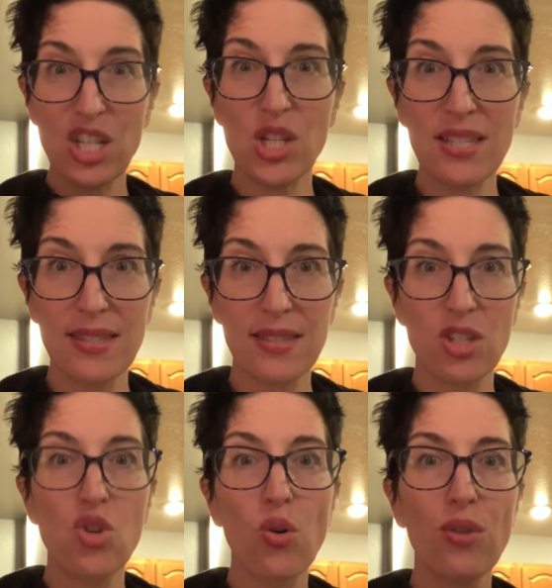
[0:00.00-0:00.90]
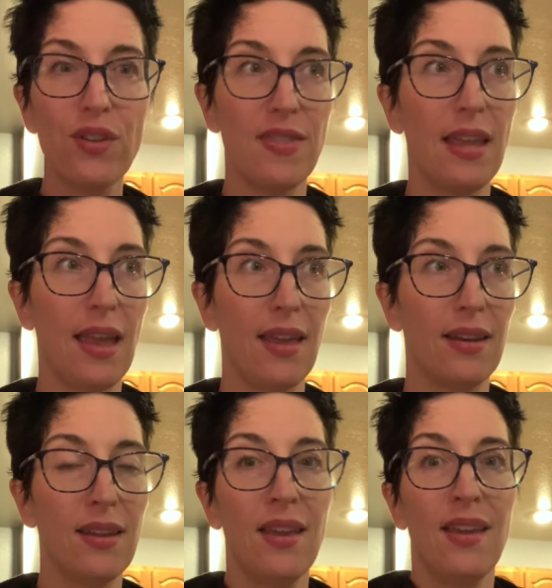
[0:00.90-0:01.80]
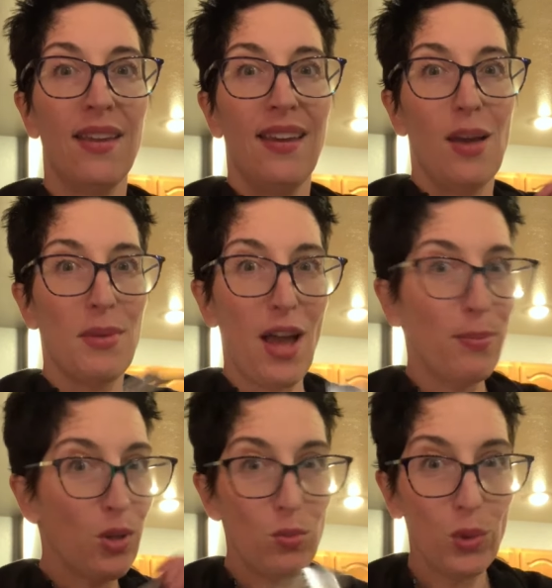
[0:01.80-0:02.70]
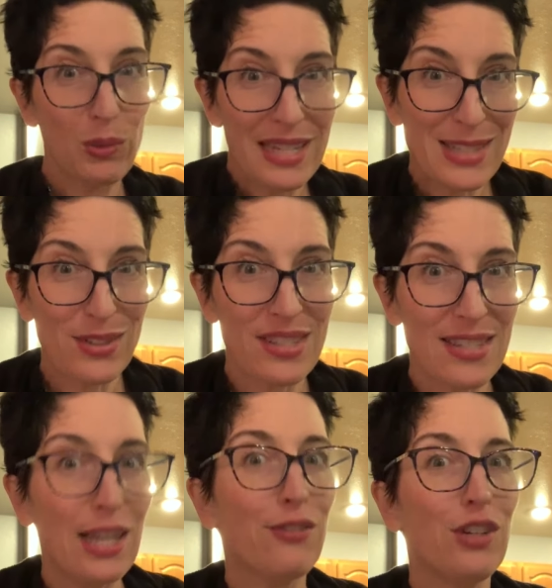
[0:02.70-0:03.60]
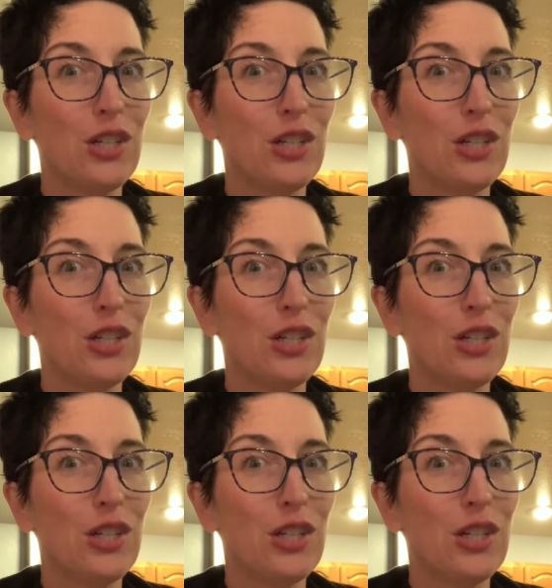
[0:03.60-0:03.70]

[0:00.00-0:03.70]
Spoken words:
Okay, so I'm gonna eat it. It's delicious. Don't overthink it.